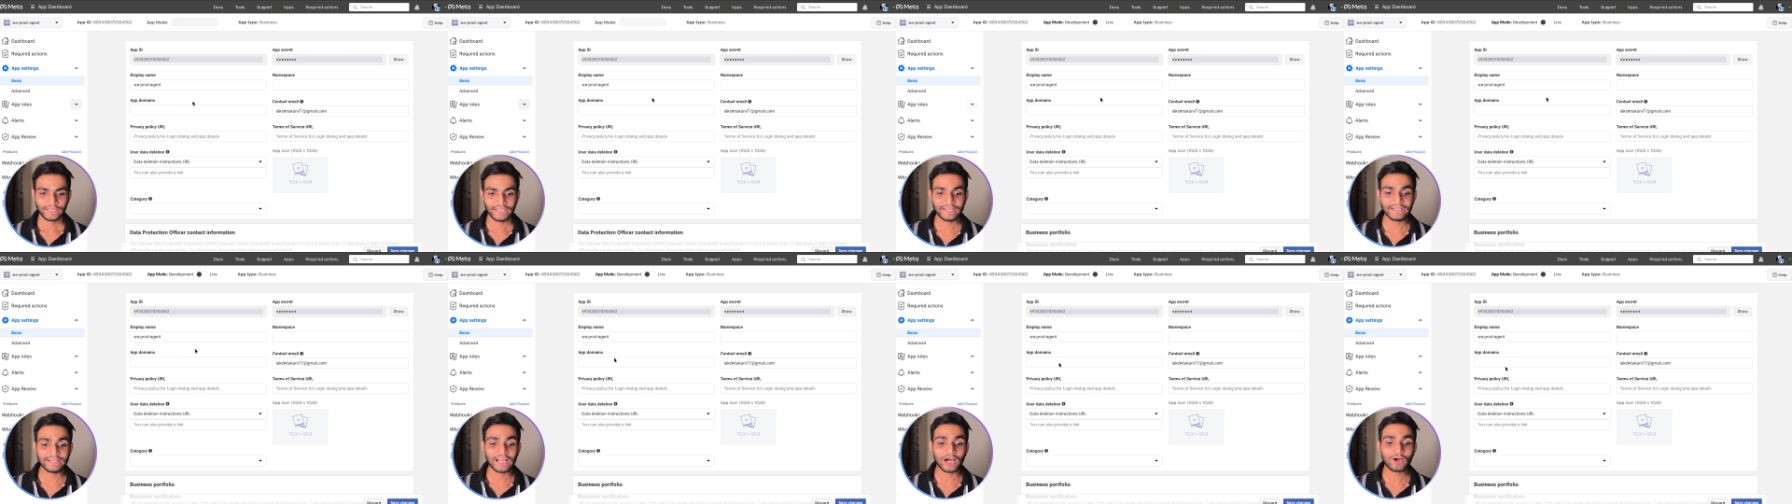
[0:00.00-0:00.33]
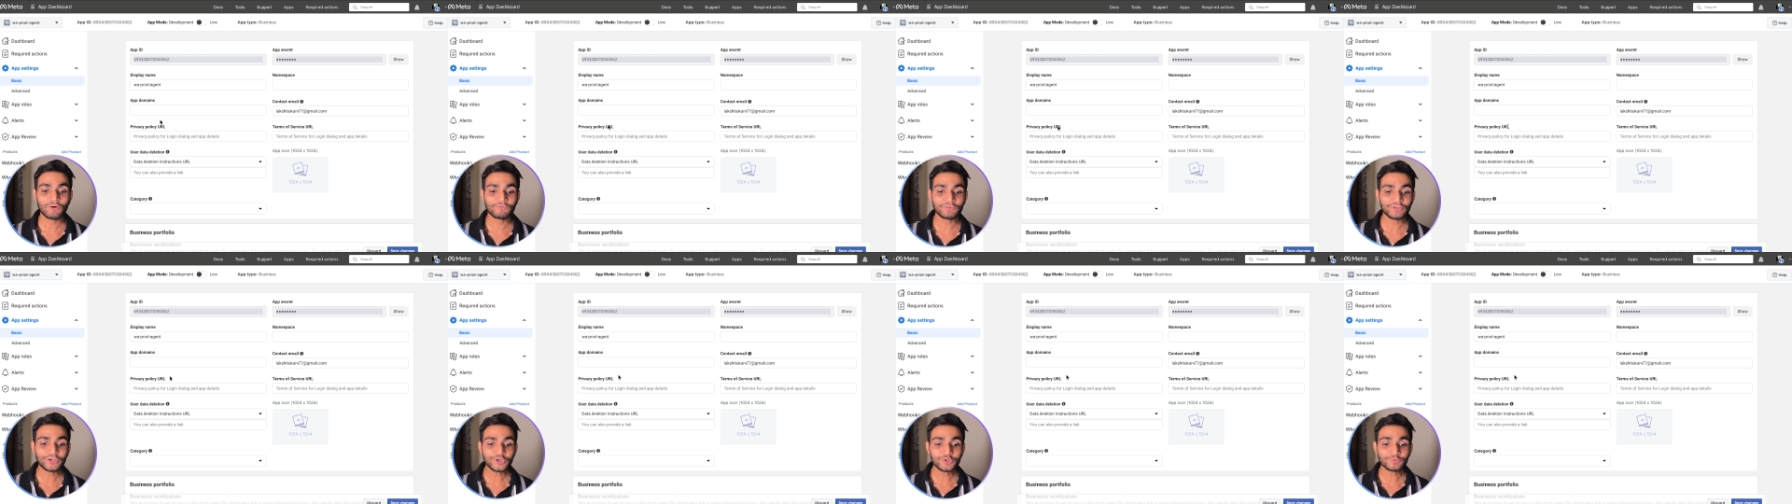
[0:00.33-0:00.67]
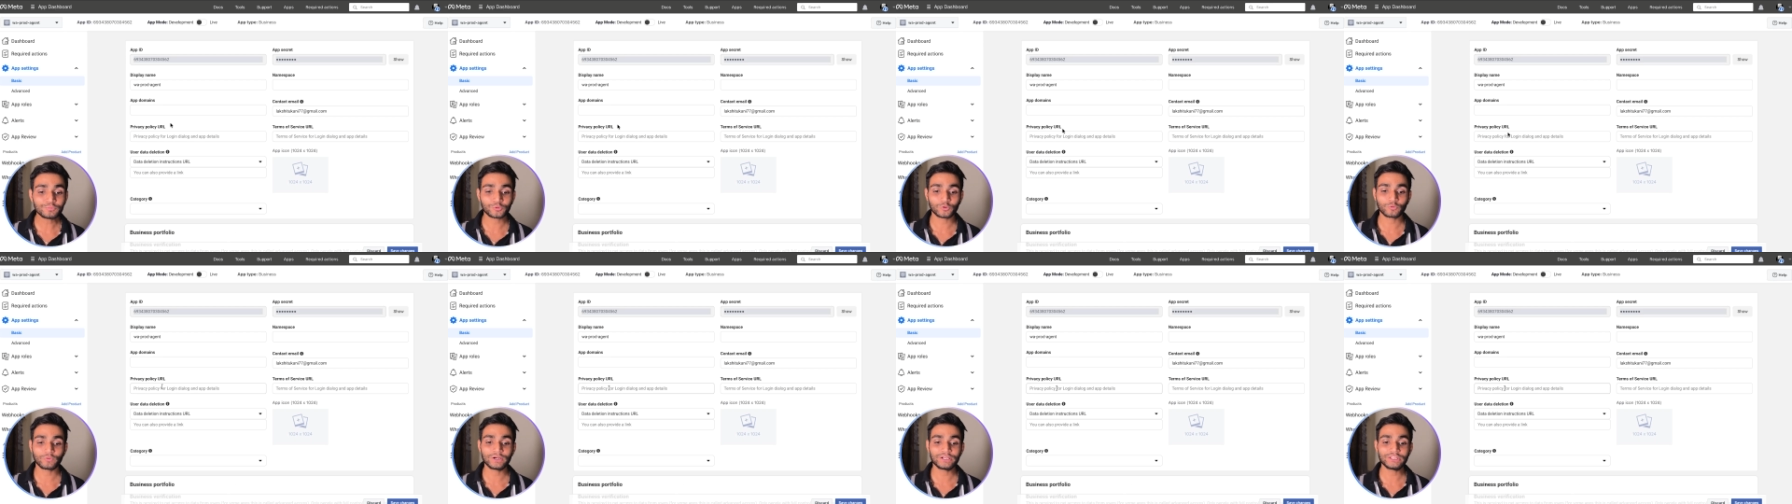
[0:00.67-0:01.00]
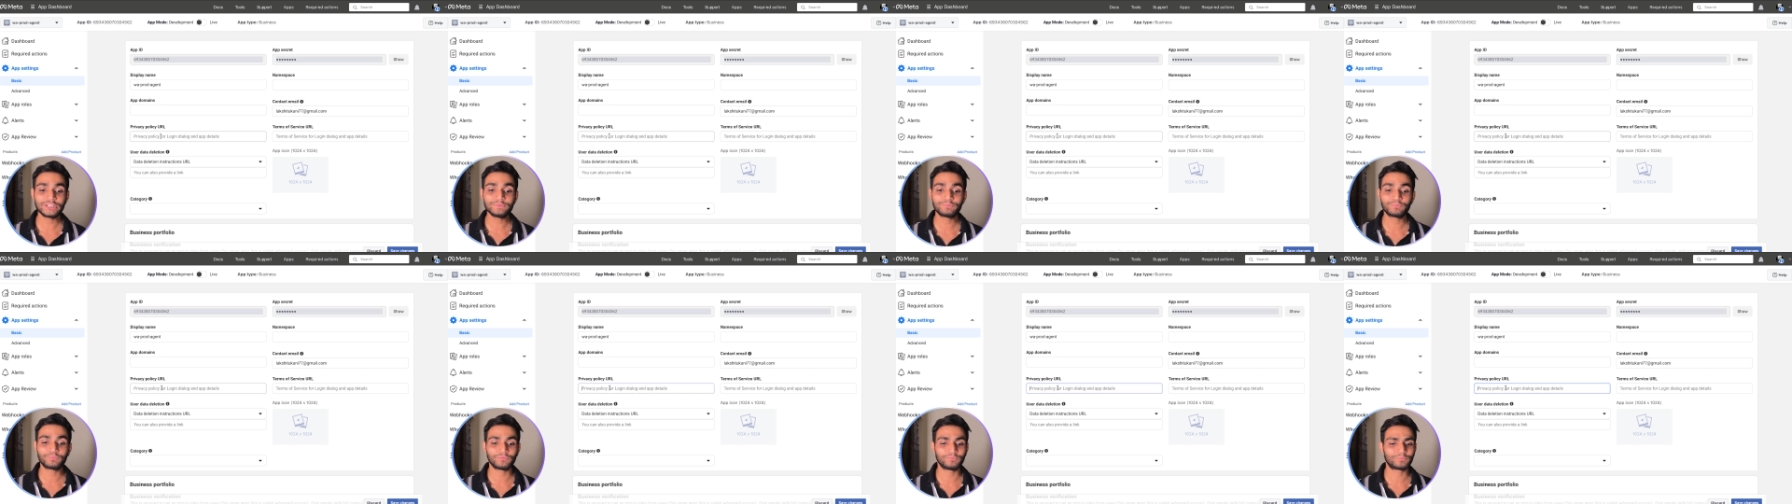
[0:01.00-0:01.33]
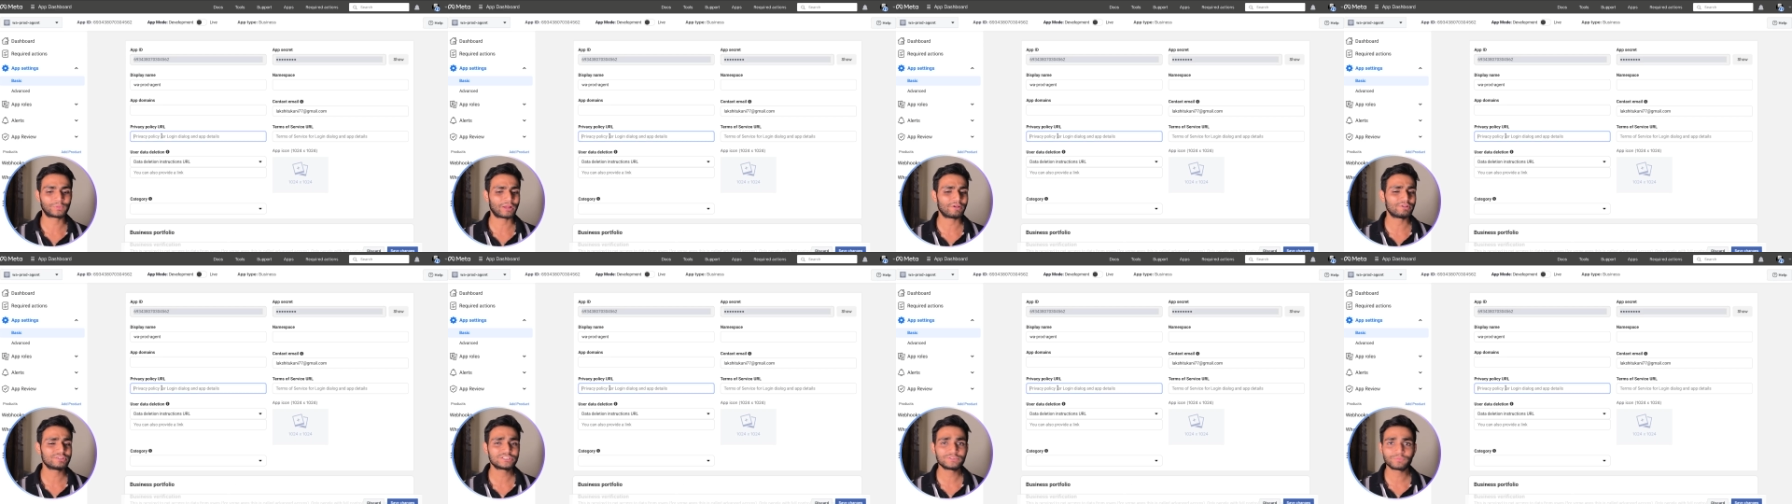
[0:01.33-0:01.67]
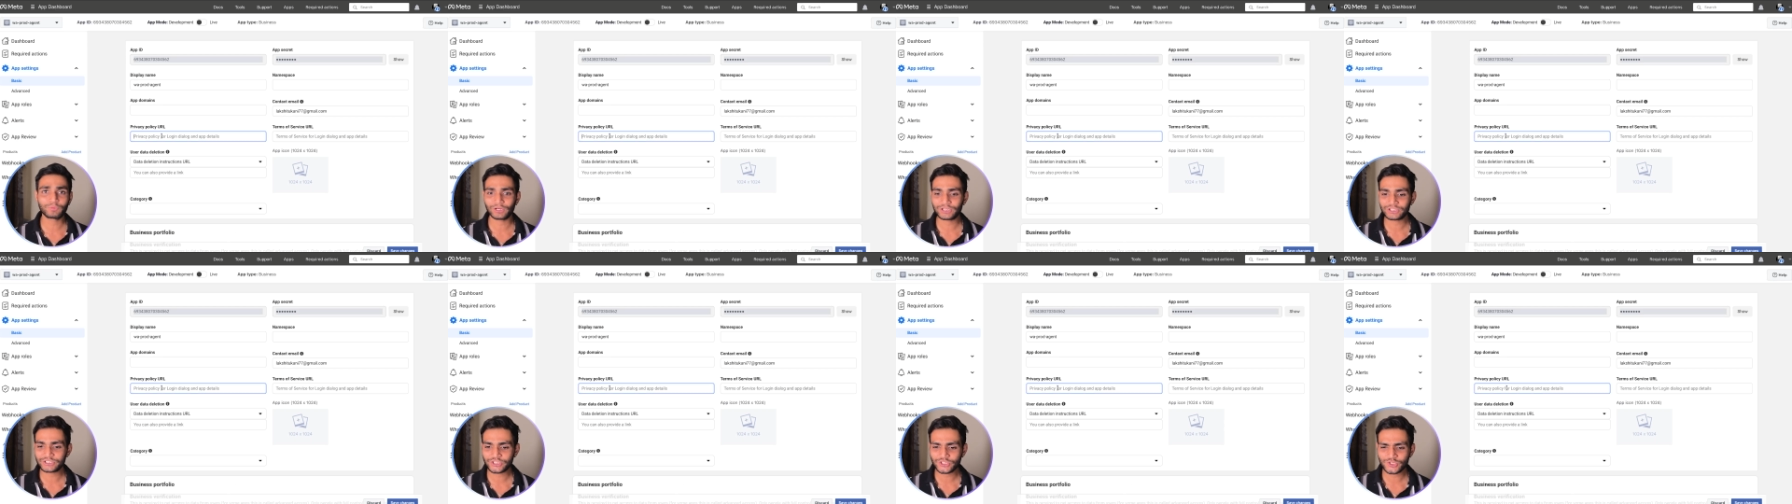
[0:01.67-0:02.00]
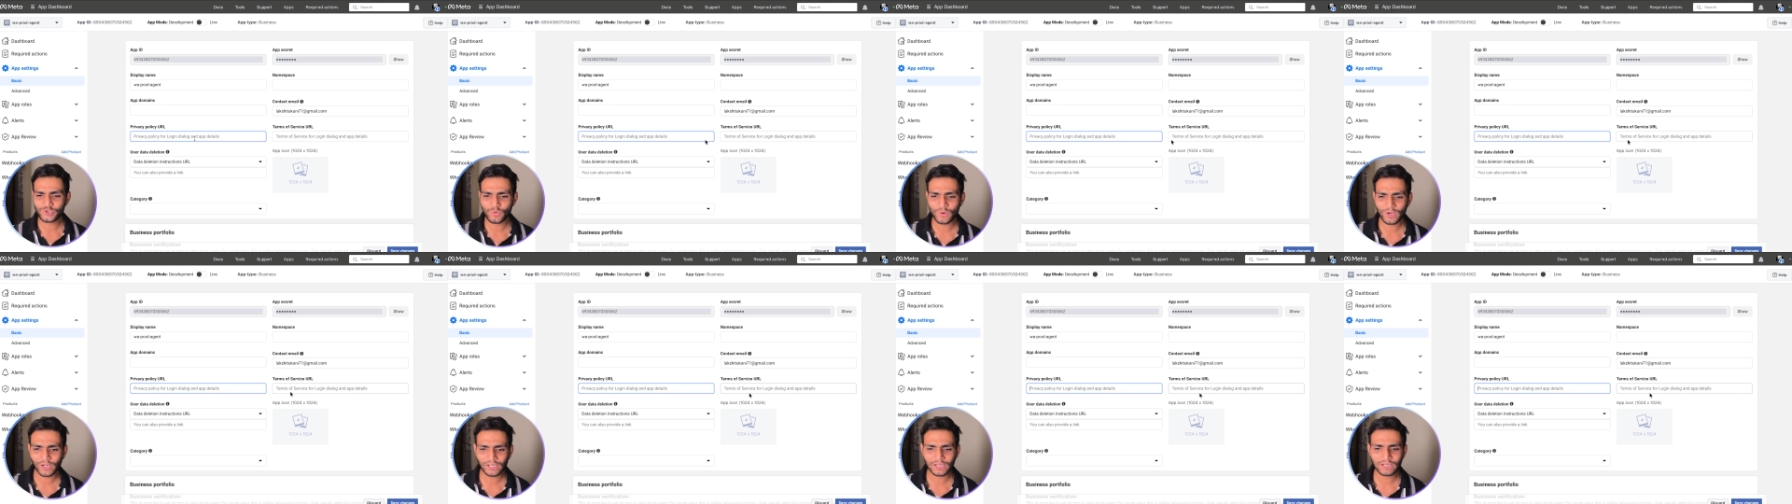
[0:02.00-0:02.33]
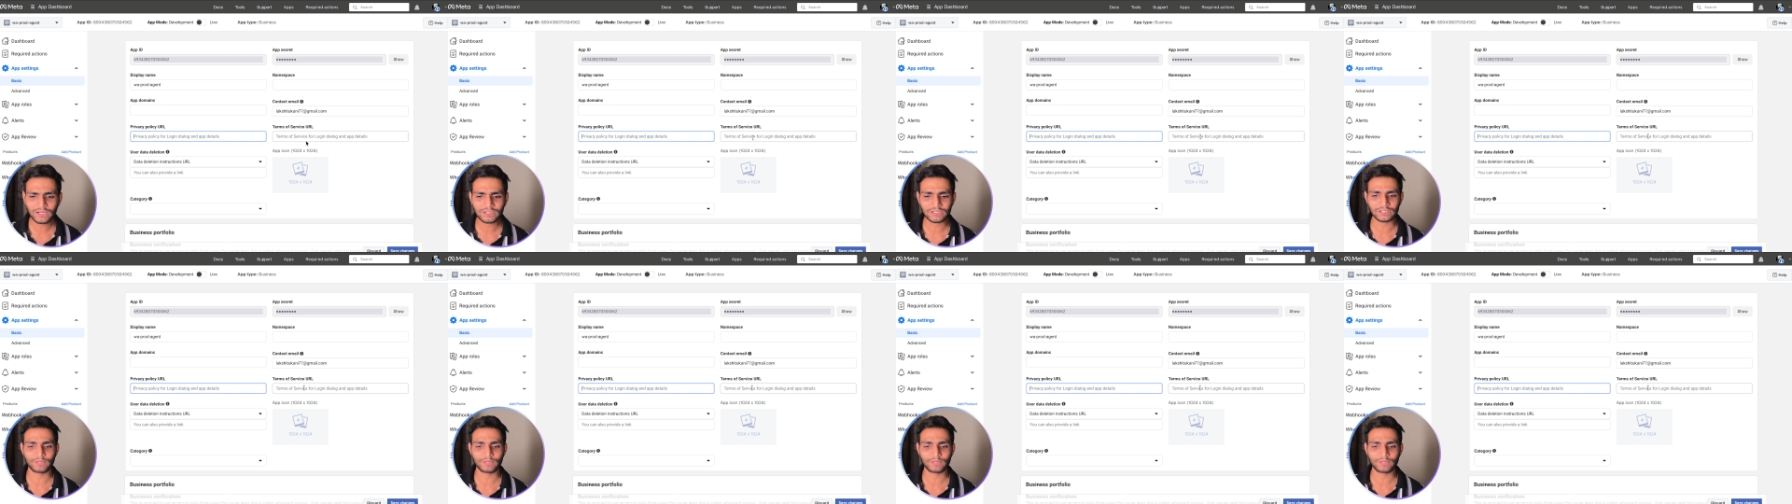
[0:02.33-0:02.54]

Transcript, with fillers: And now we need to provide the privacy policy URL,